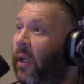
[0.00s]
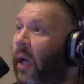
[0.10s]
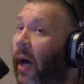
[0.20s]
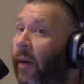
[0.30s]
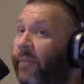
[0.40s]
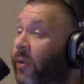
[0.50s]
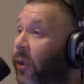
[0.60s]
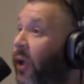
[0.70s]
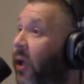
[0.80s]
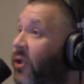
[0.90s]
Um,
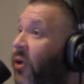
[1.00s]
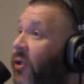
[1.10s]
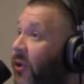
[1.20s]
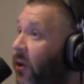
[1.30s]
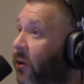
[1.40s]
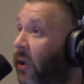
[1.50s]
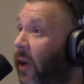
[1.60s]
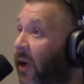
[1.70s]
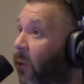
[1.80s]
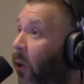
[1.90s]
look at Churchill. I mean,